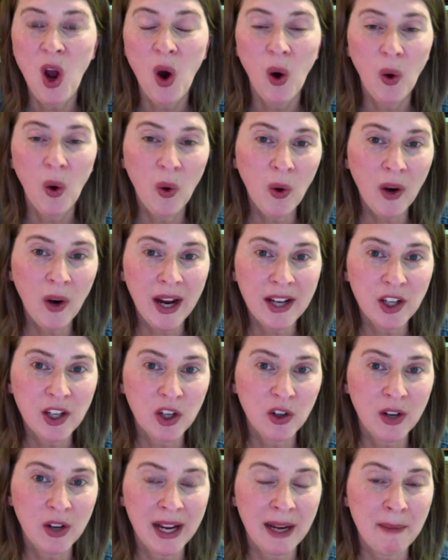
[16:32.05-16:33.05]
Or I could
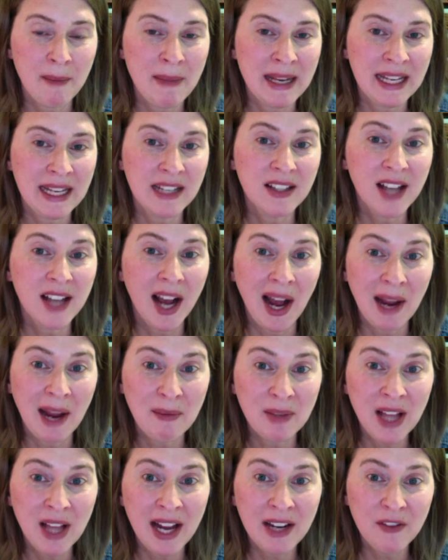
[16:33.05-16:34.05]
create a mini
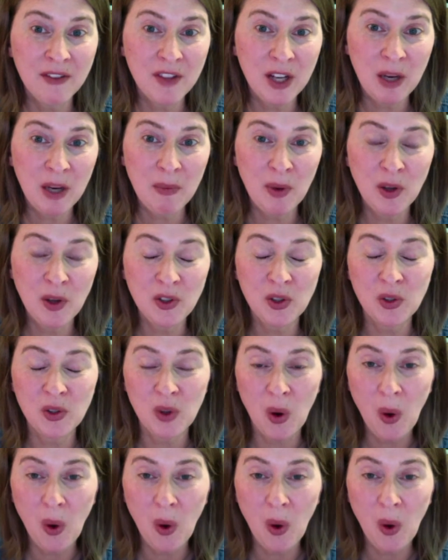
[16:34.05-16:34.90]
timeline of the composers,